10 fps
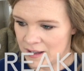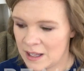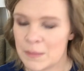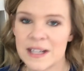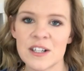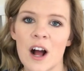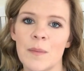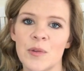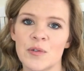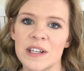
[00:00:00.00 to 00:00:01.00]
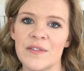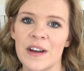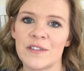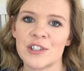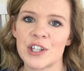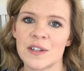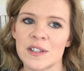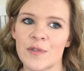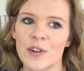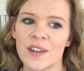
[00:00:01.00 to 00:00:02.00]
in my top three favorite
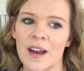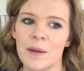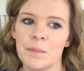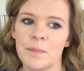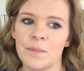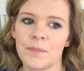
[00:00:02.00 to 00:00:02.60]
shows of all time.